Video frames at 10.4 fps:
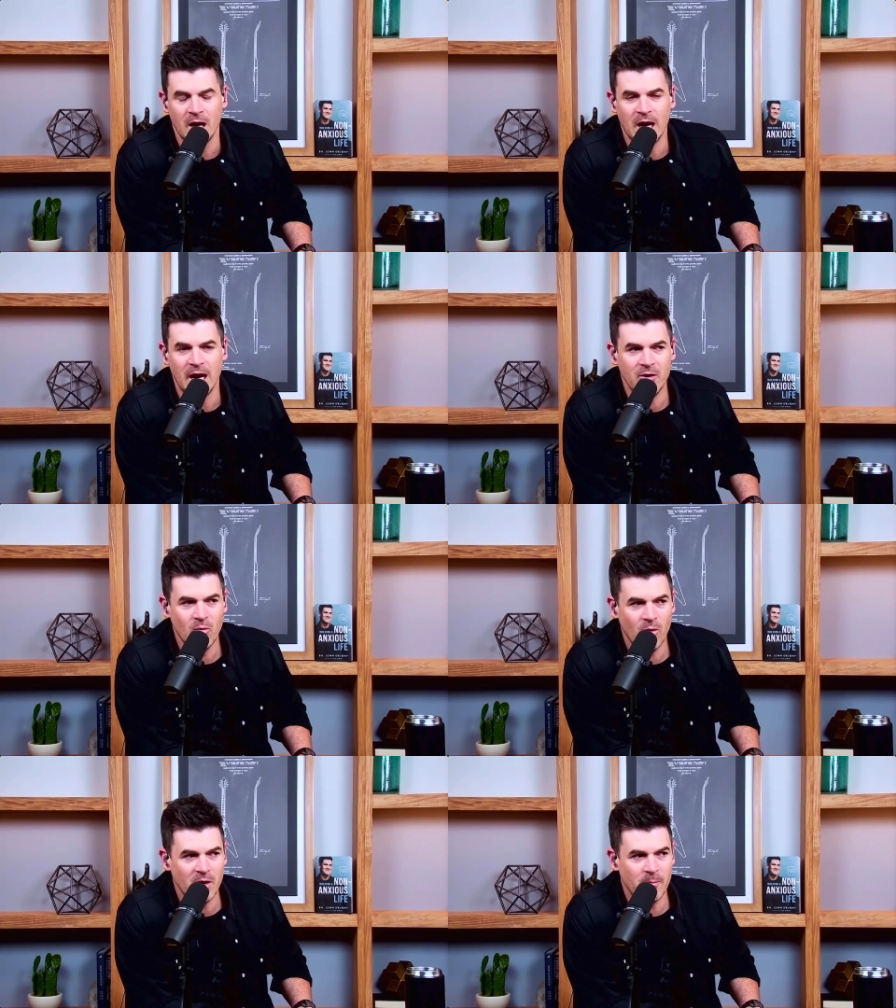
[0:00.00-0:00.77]
I
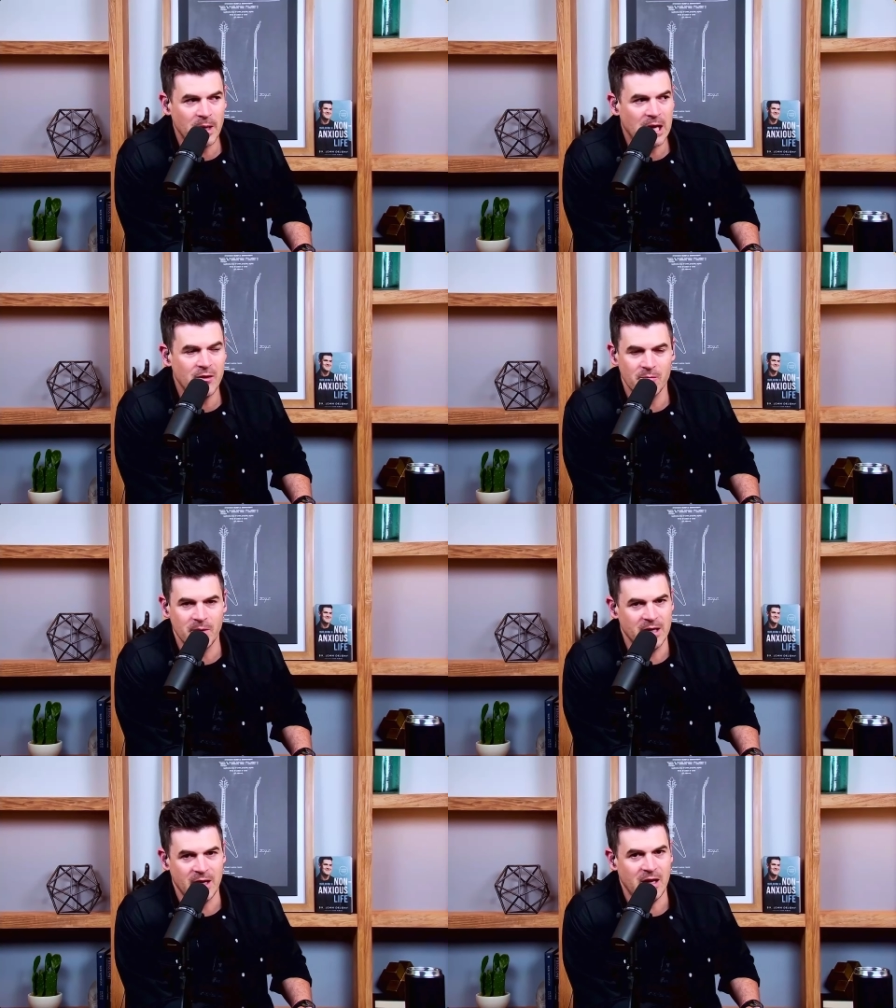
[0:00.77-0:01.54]
don't want to bother
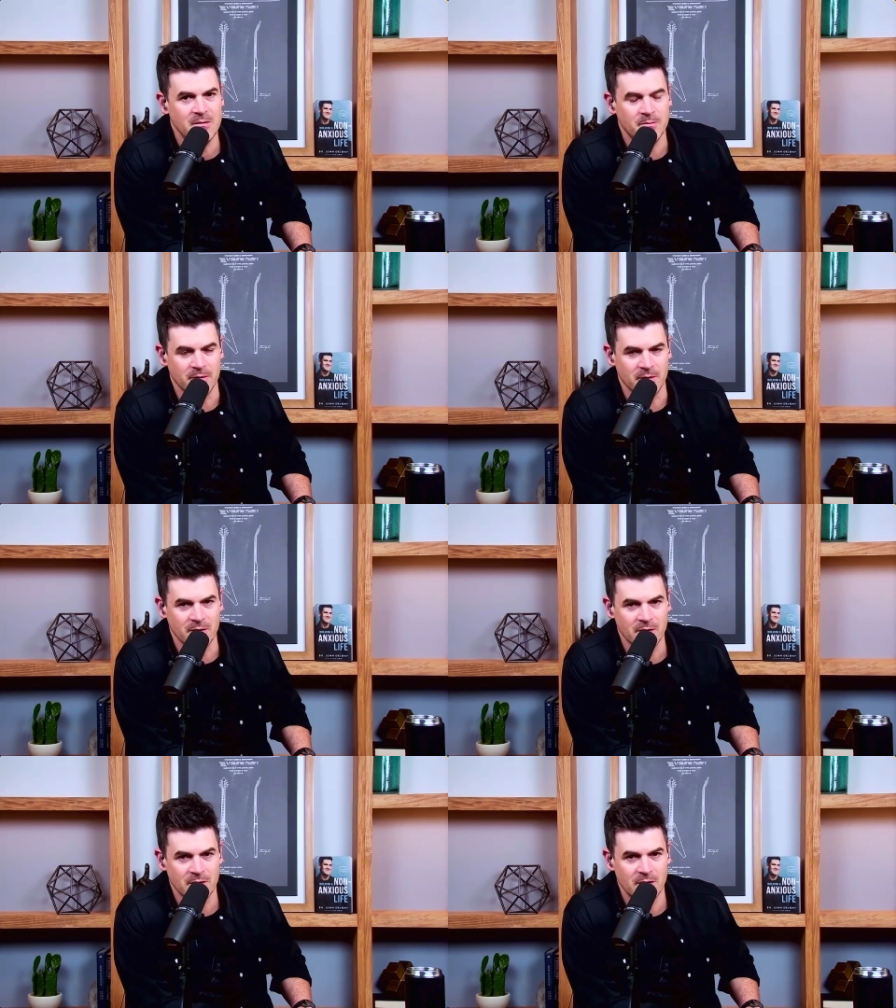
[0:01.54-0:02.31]
my neighbor.
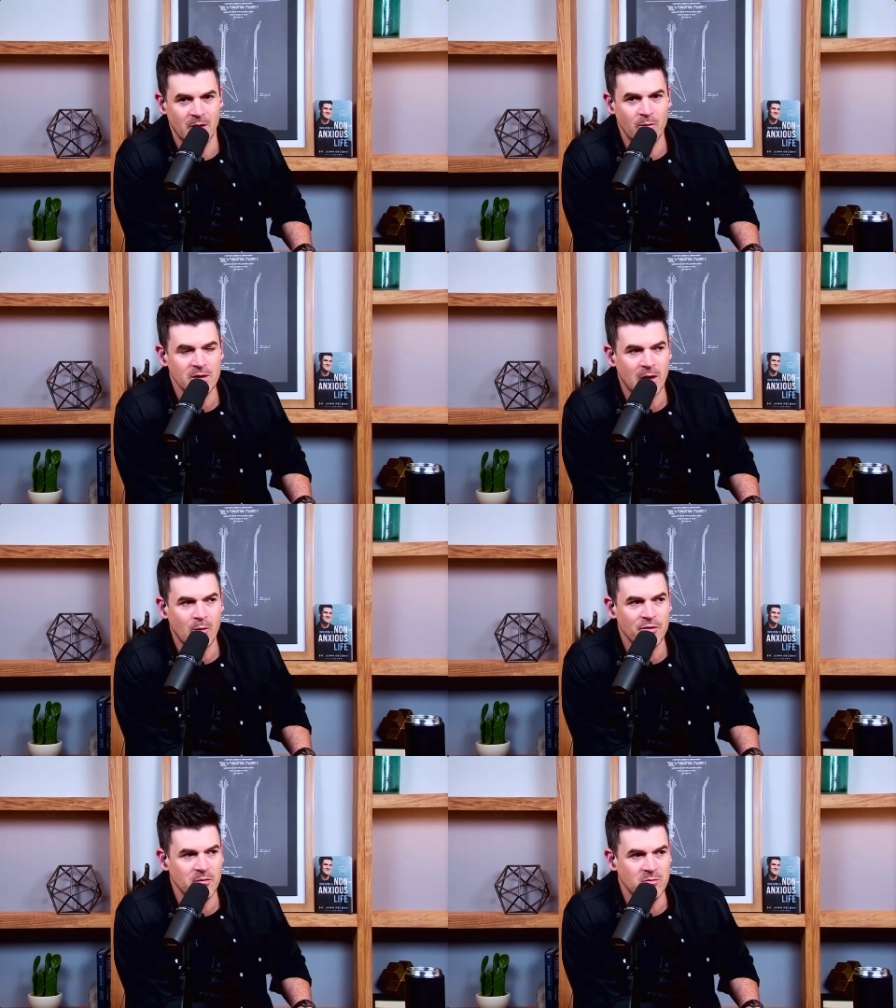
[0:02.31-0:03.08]
I
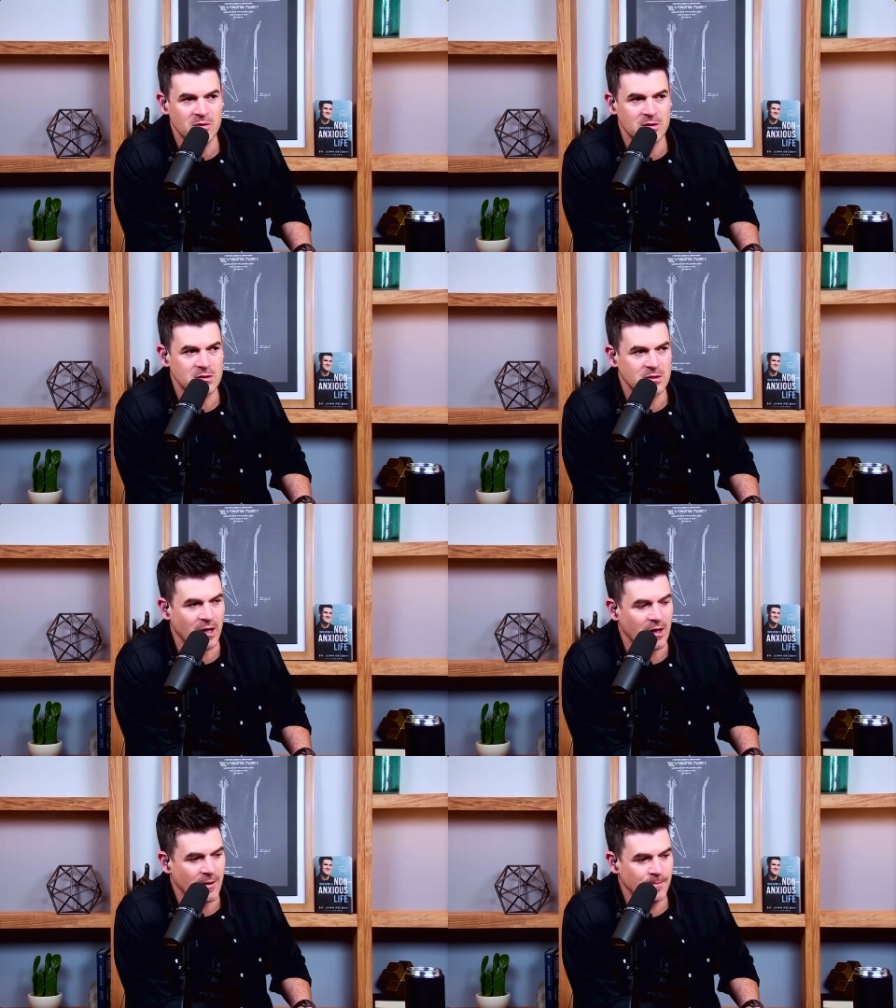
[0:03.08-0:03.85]
want them to,
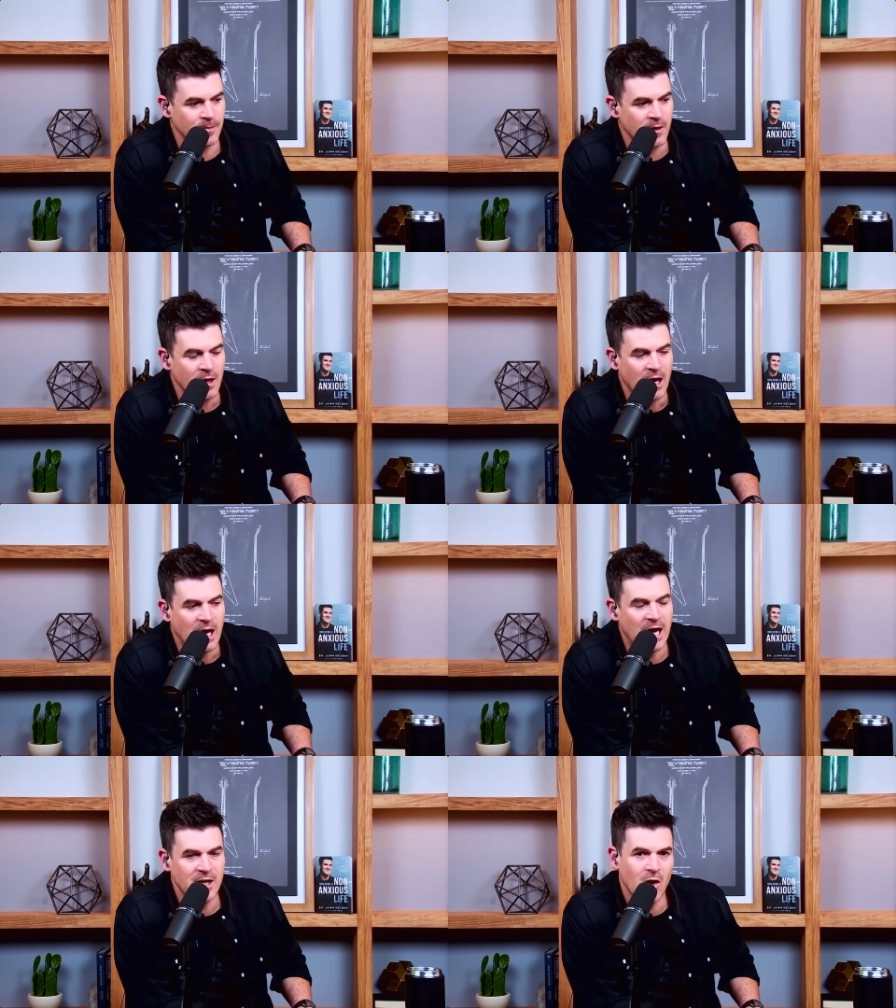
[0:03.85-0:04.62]
like,
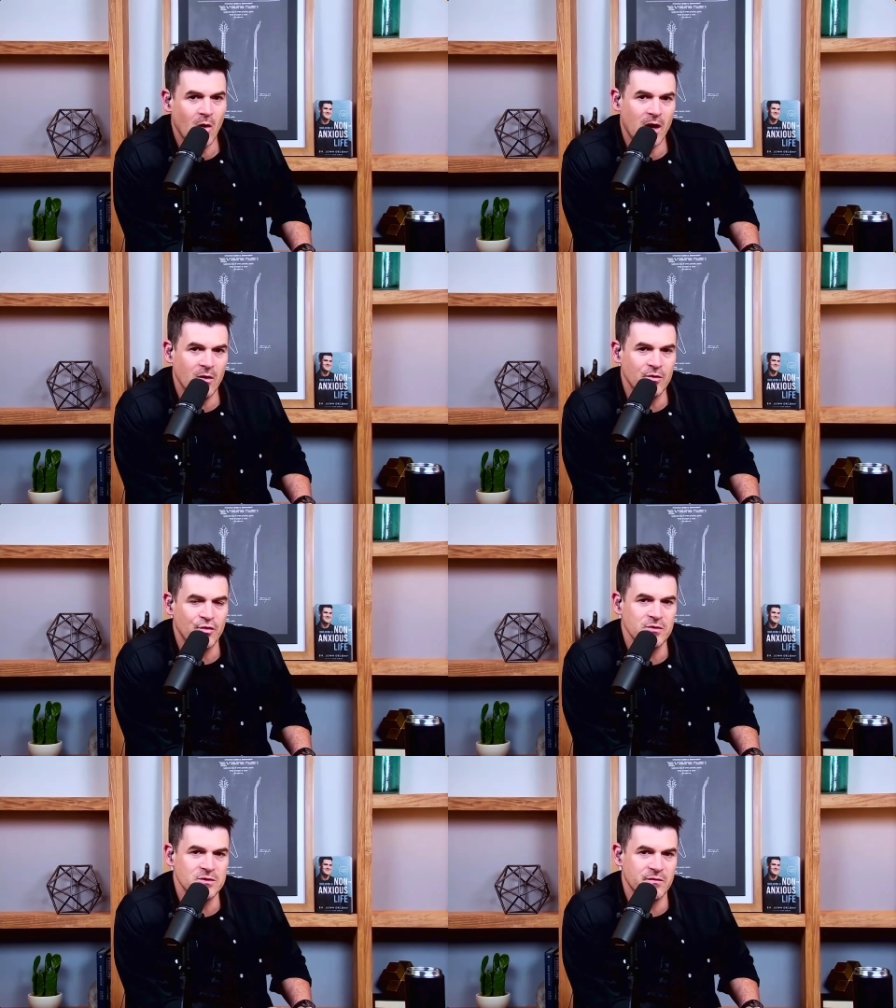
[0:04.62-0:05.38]
I know how
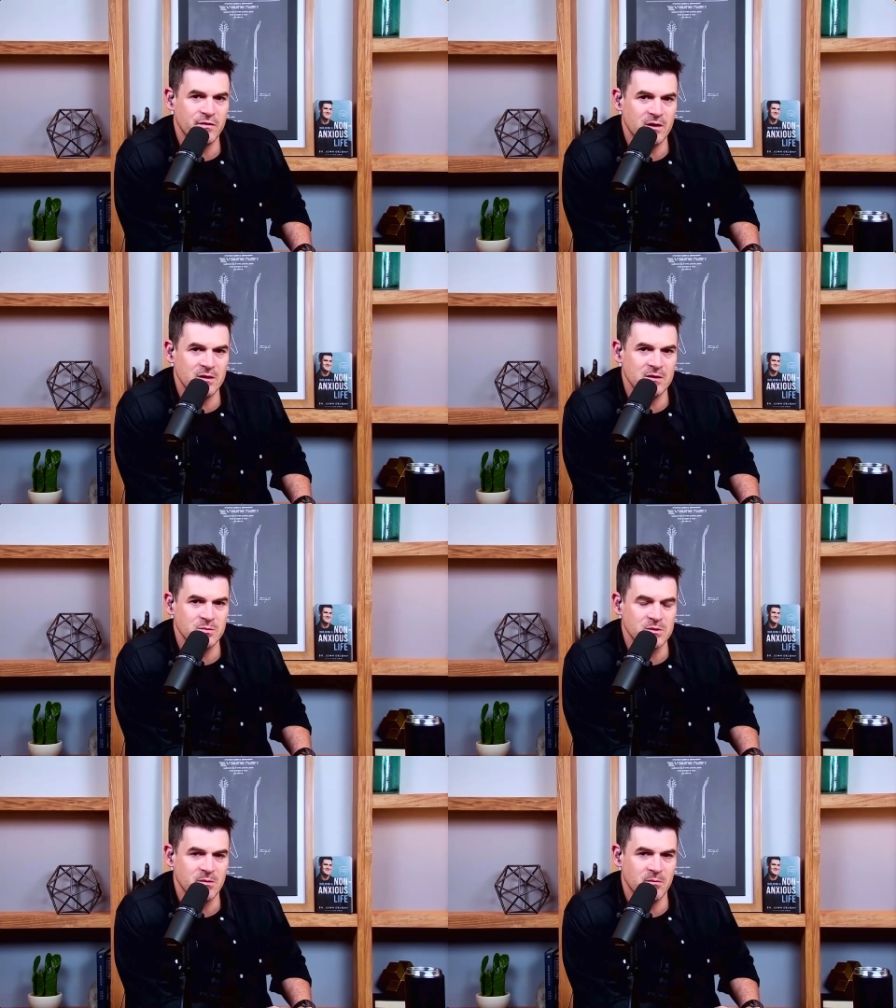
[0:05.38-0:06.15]
intrusive it is
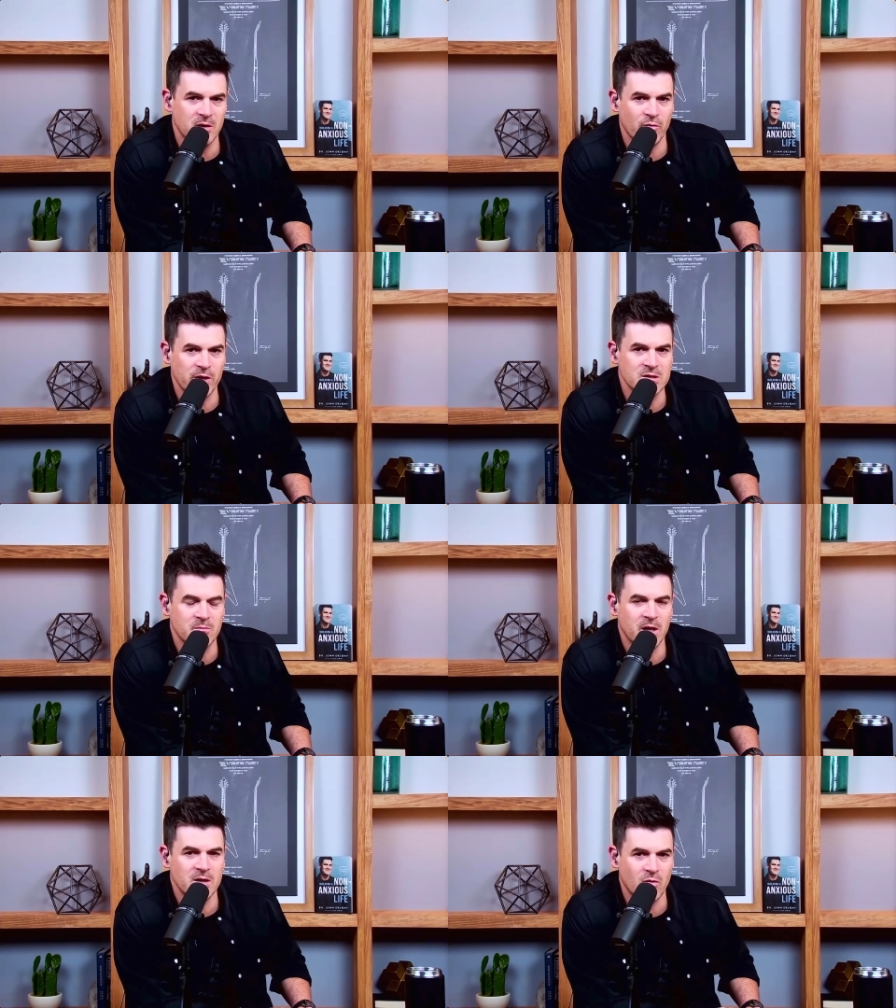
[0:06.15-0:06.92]
when somebody rings
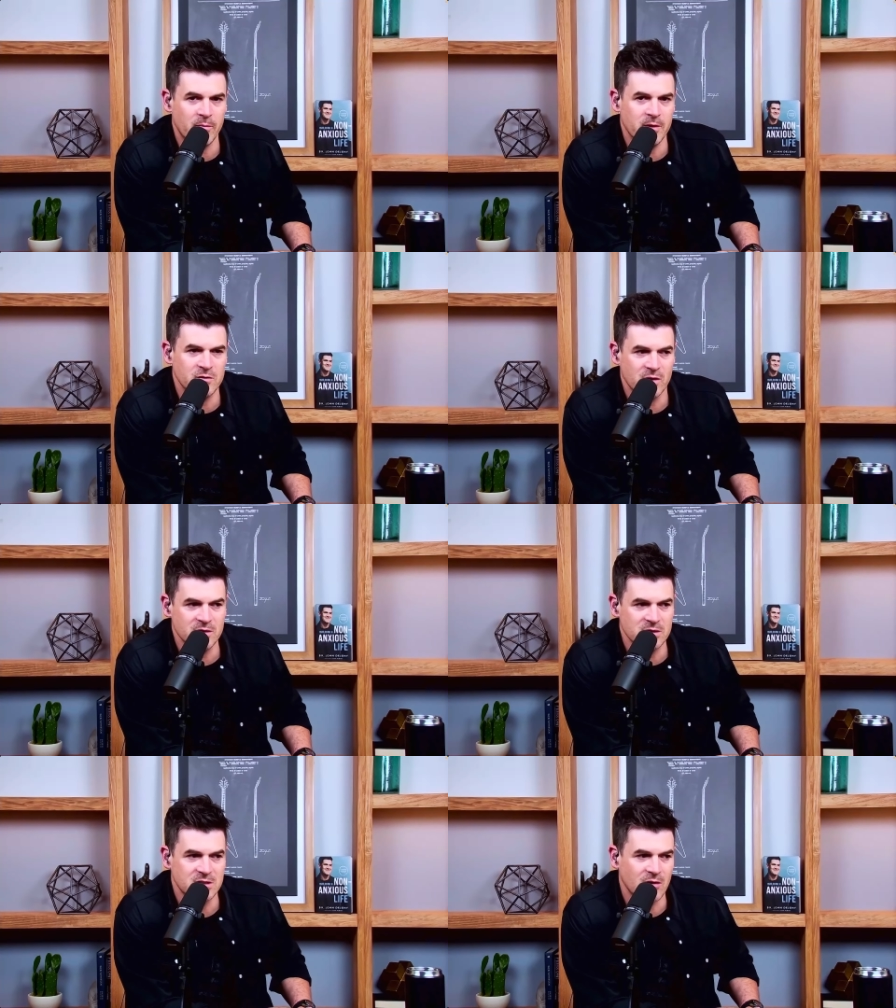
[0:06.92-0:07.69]
my doorbell trying
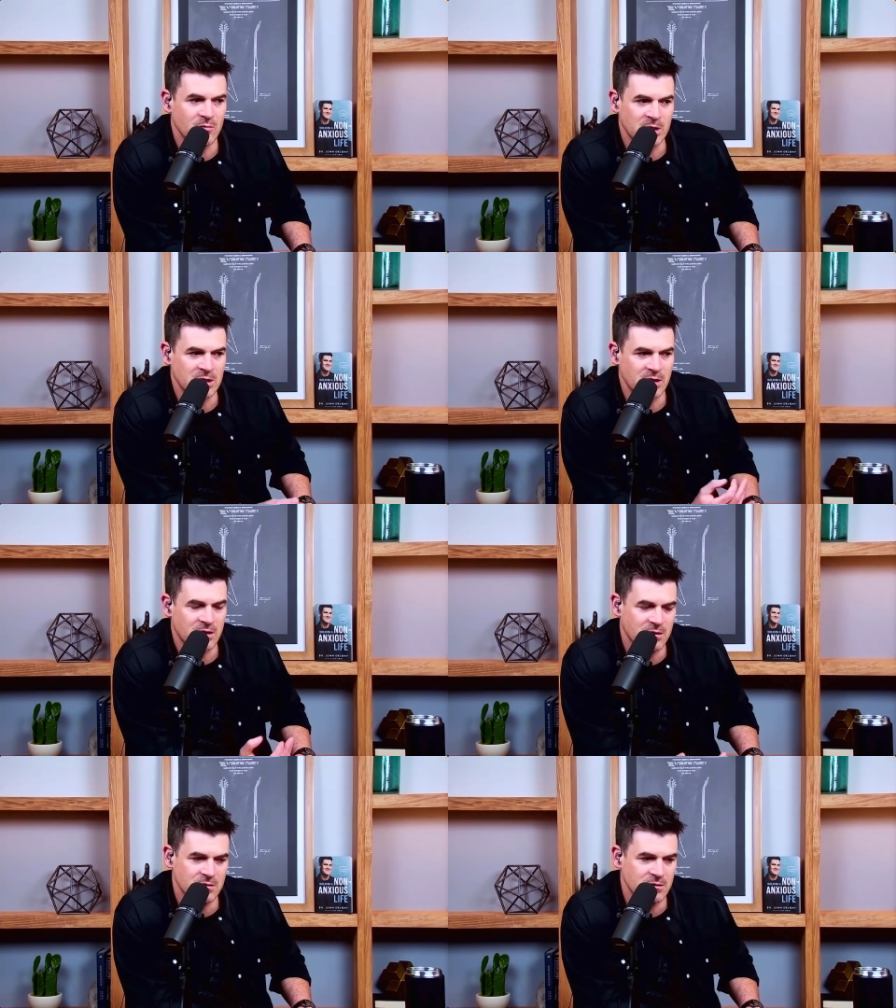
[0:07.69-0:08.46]
to sell me
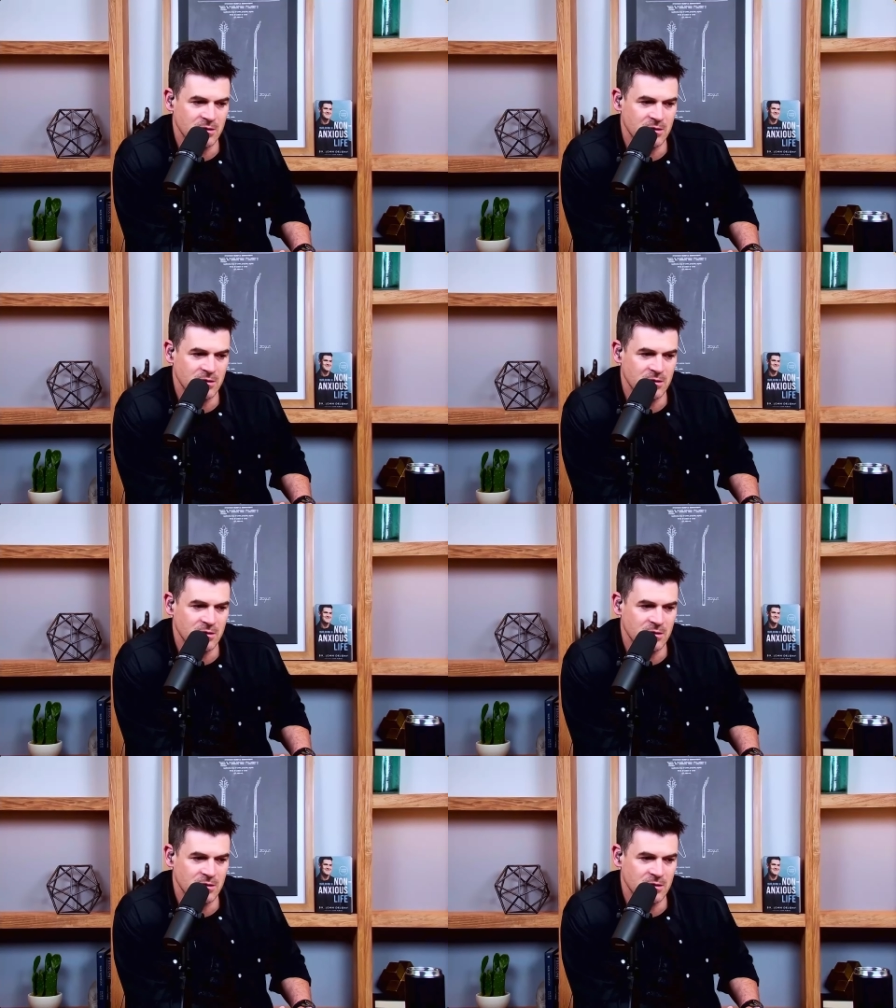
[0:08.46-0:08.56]
like a